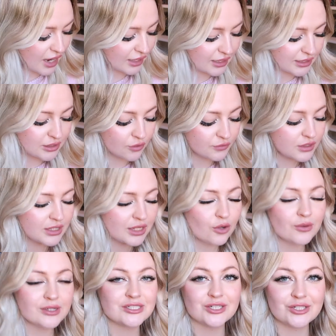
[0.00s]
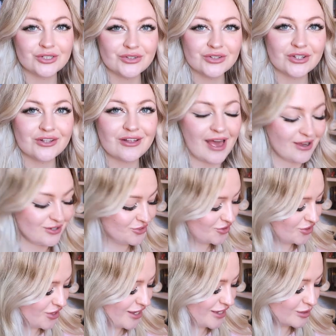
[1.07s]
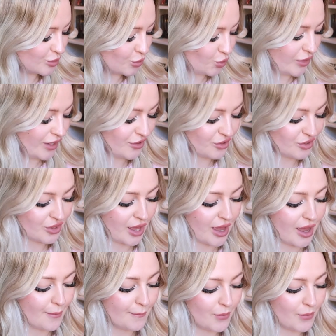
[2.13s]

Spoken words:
and I love that they always include little extra things with their